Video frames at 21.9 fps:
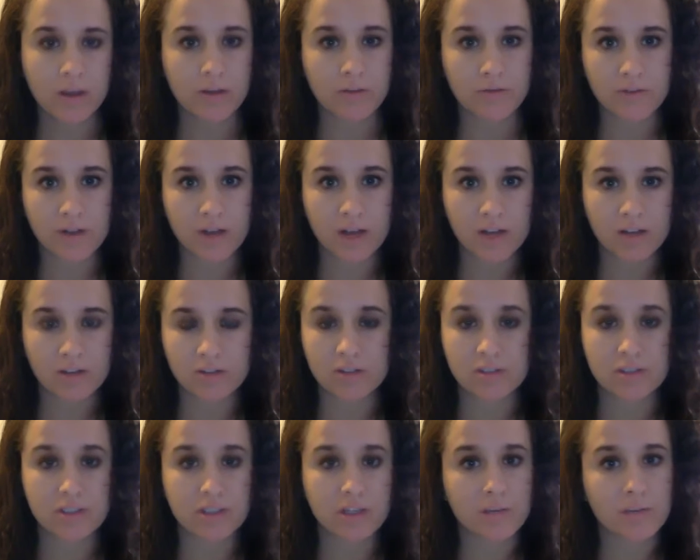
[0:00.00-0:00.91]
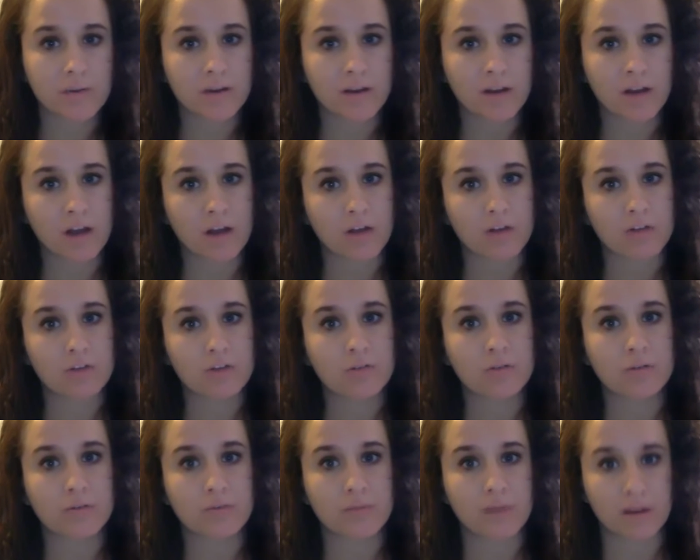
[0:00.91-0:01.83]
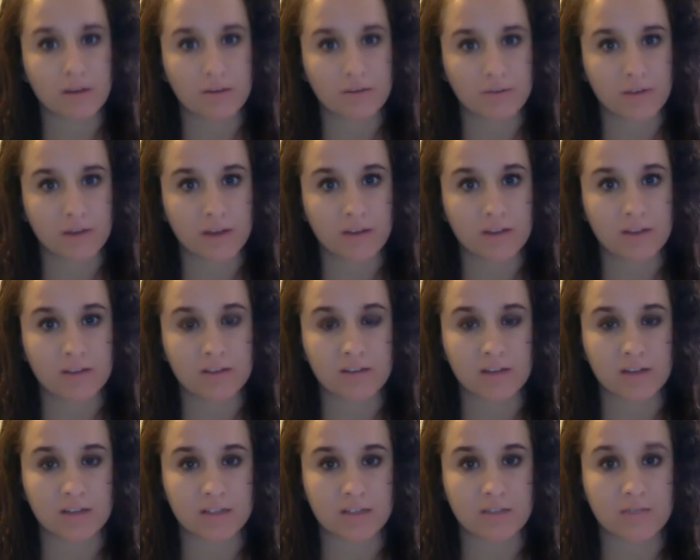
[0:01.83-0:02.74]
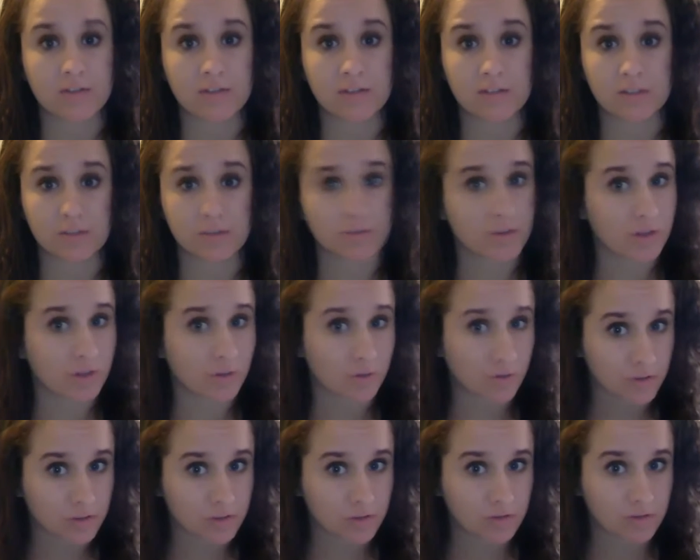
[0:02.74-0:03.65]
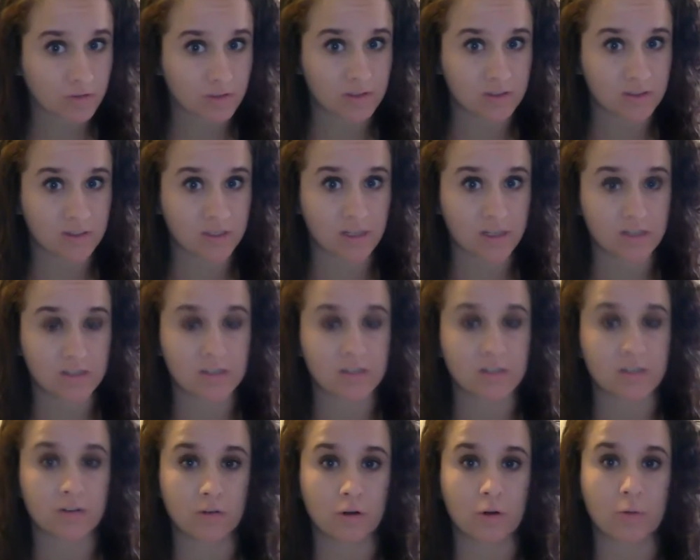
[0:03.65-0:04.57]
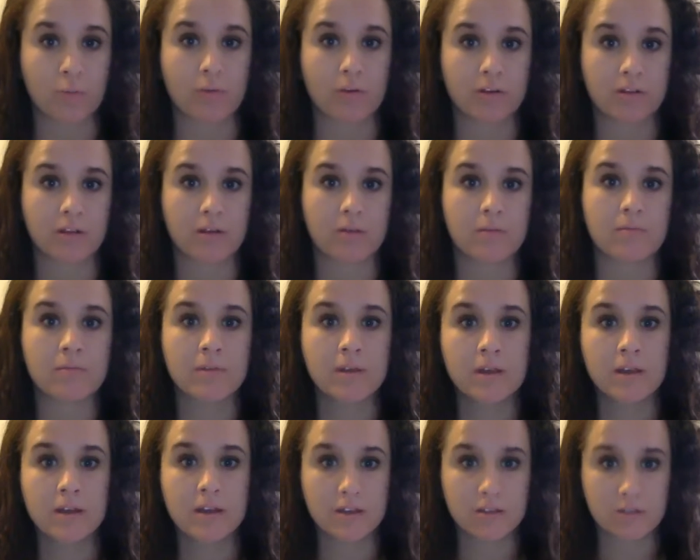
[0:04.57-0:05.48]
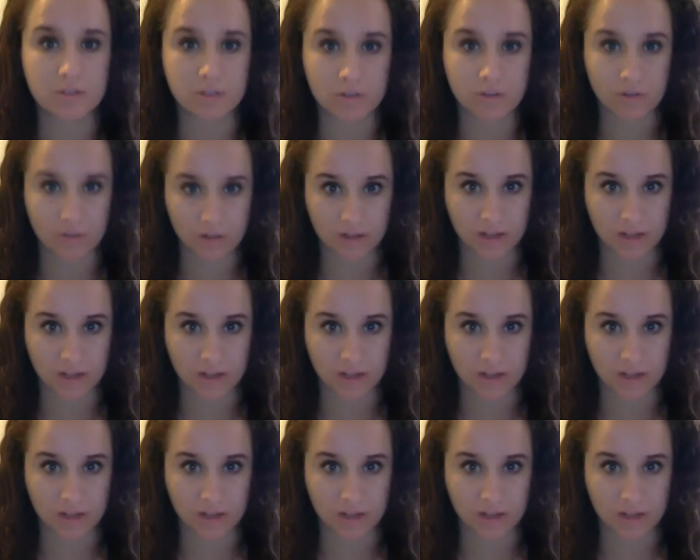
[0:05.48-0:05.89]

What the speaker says: If not, just think about how you would modify these activities to fit your students' needs and incorporate them into your